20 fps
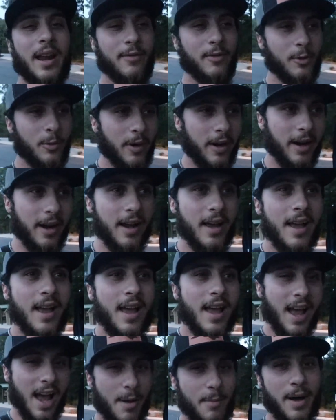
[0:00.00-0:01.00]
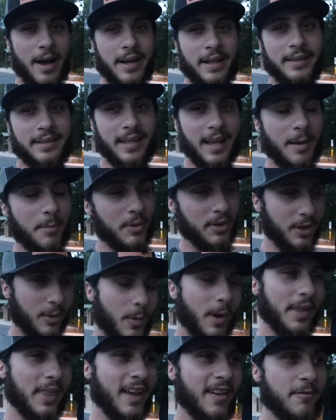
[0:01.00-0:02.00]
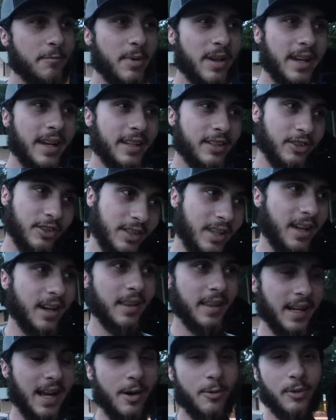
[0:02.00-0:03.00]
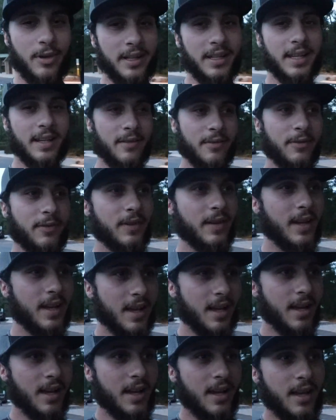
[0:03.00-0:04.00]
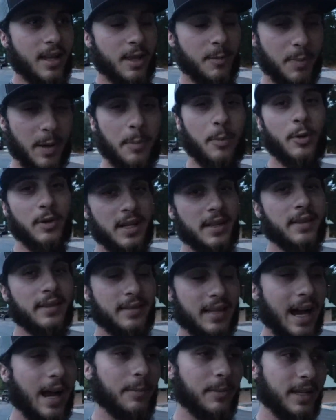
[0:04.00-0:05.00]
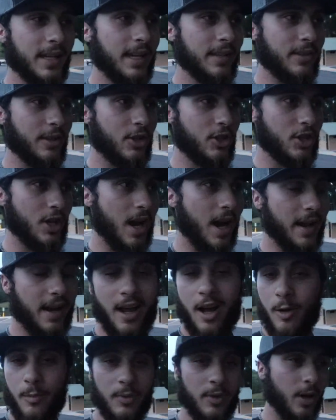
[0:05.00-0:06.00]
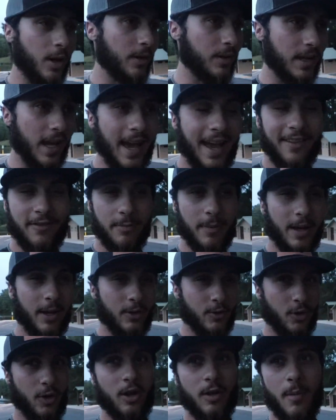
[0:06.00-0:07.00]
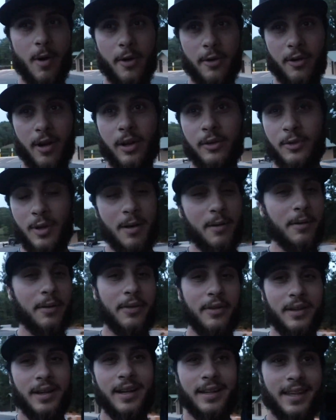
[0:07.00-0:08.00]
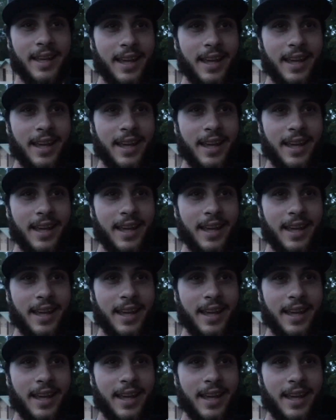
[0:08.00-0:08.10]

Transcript: everywhere, I might attempt, but the way they've been, it's just kind of like I wanna give the people who need the time to get the shot, I'll be on Gaffman trolling motor, I'll do everything I